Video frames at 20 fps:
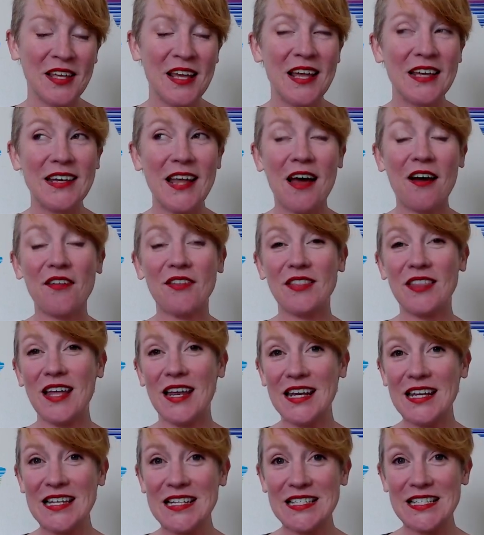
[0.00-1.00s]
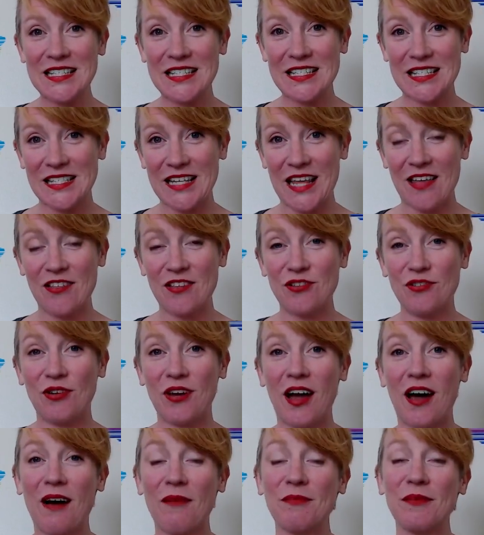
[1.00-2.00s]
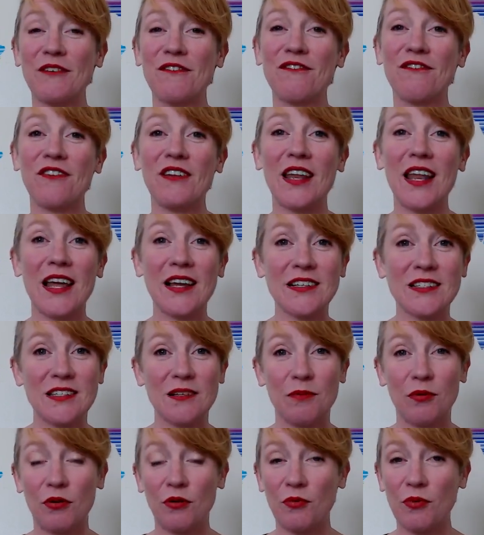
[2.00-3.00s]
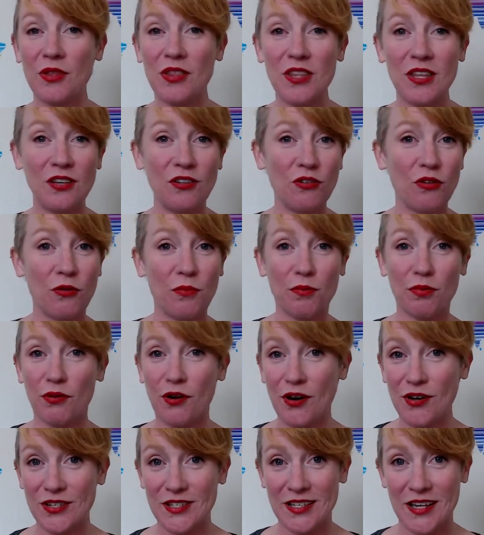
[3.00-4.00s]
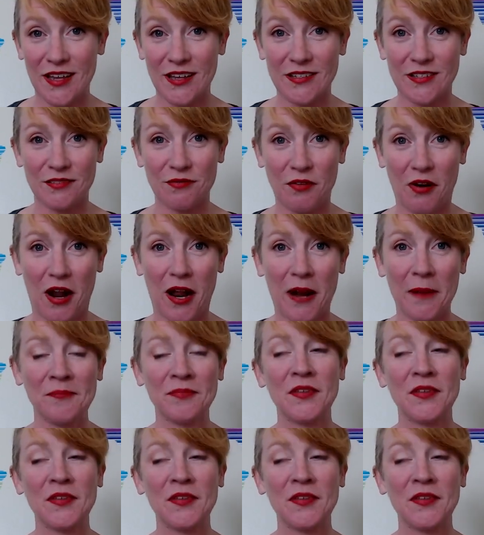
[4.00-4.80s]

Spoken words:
Now, that isn't to say that you can't be flexible within your process, right?